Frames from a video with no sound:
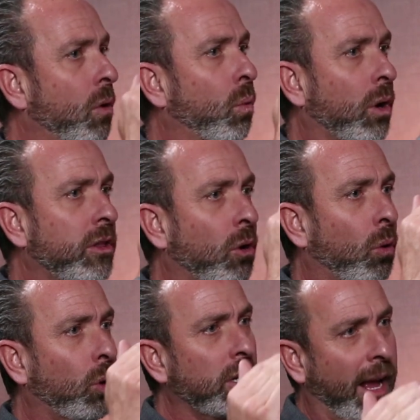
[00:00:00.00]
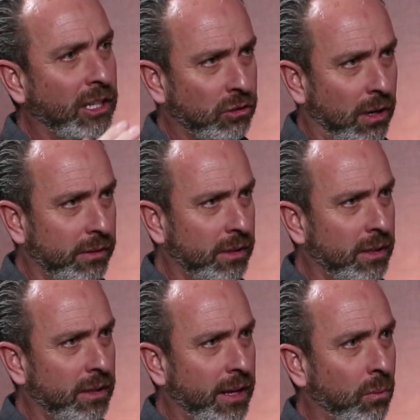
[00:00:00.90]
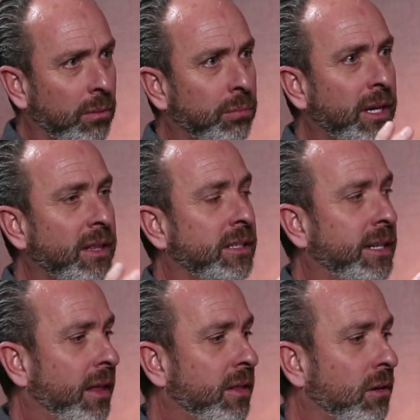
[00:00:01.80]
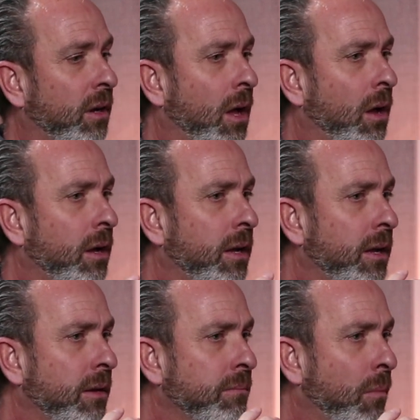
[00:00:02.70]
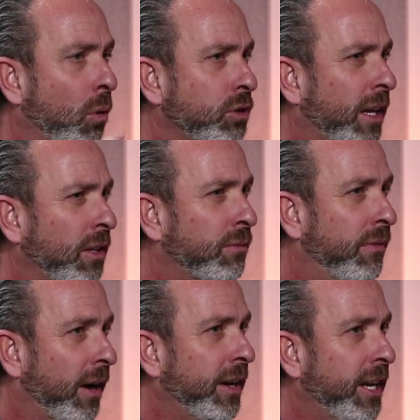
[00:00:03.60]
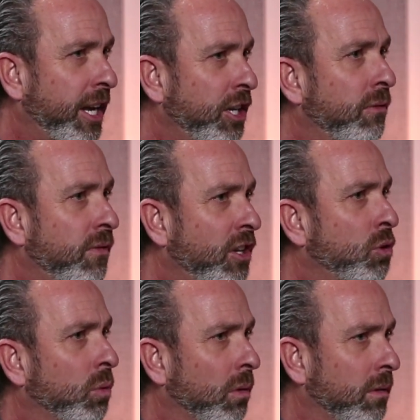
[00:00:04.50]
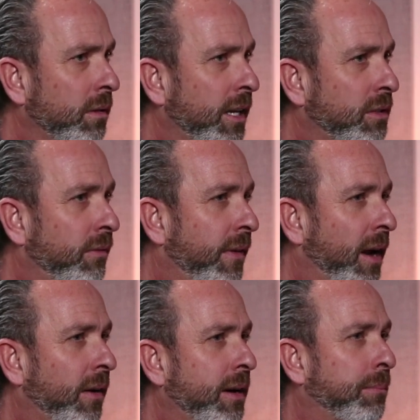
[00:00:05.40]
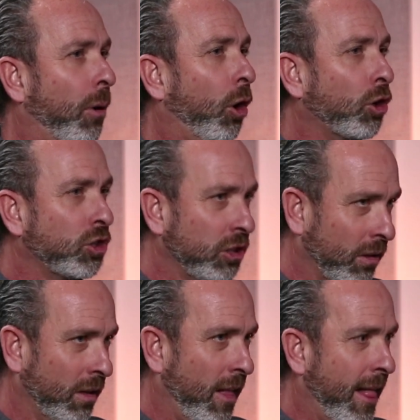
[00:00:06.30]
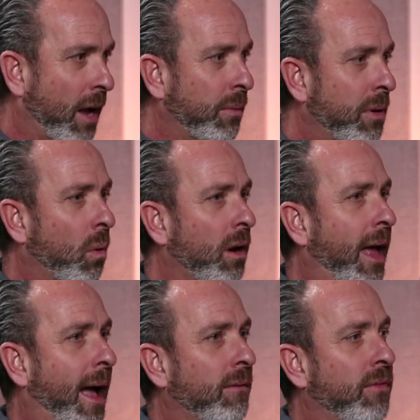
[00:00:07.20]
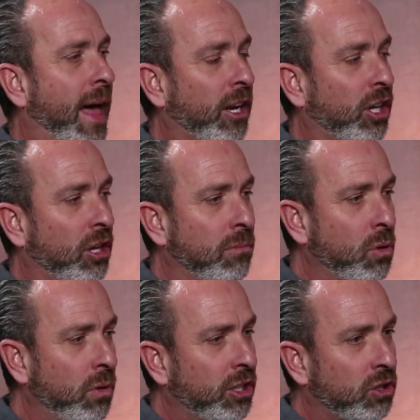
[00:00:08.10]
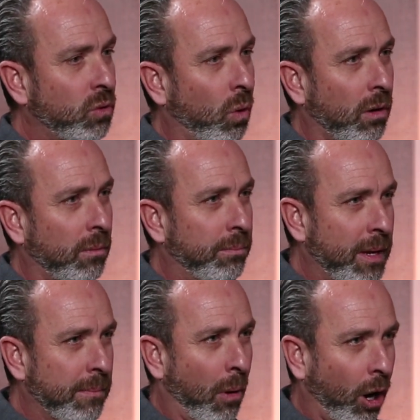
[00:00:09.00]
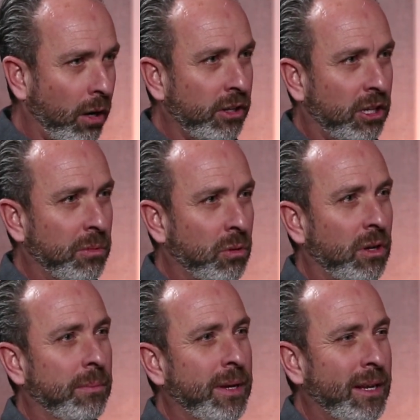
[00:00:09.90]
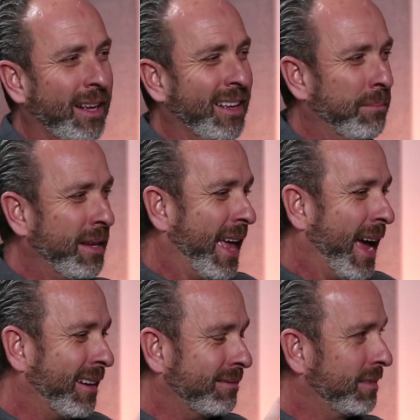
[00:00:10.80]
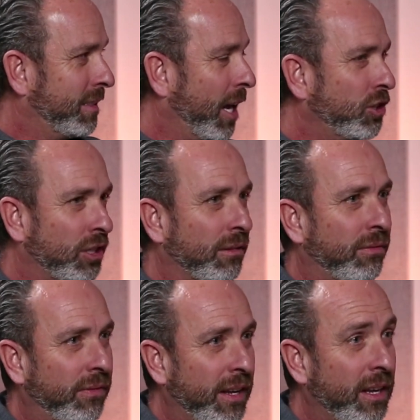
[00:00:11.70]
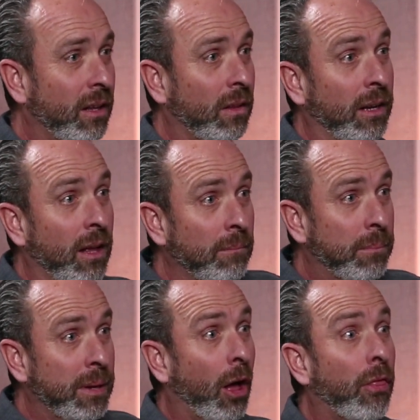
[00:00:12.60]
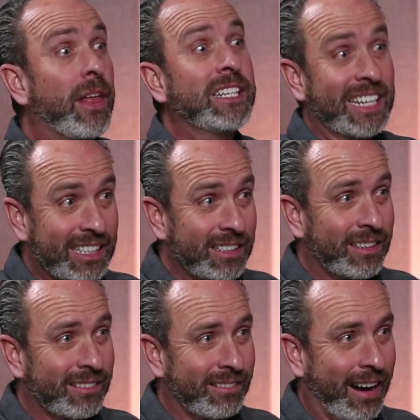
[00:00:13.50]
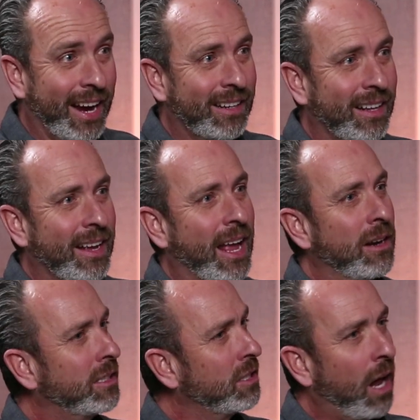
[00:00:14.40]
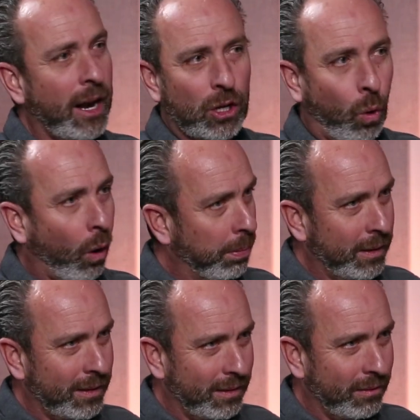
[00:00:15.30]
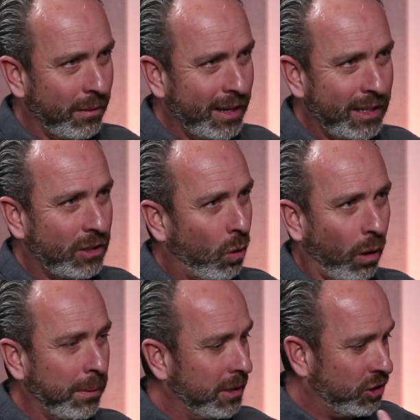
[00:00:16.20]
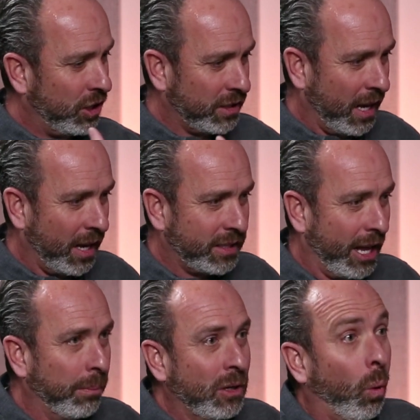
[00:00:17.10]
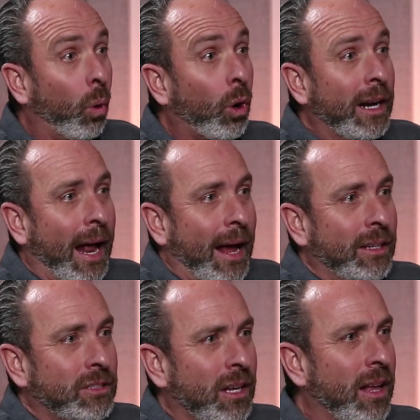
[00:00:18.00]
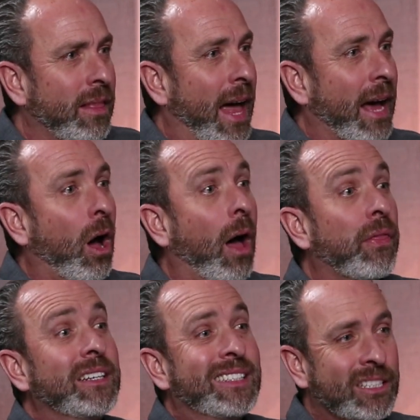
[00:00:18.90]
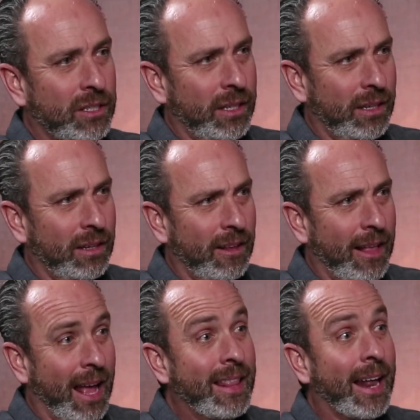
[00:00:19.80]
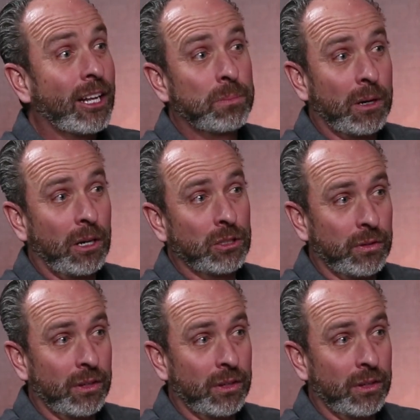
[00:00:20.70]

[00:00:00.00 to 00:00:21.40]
we're the organizer of it and we're bringing it together. Motorcycling is very individual. It's very personal. And we want to have that community store be a part of the community, be be that touch and feel and be authentic, right? Mm-hmm. And it's not a corporate. We, the corporate is just us helping organize that authenticity and that experience for the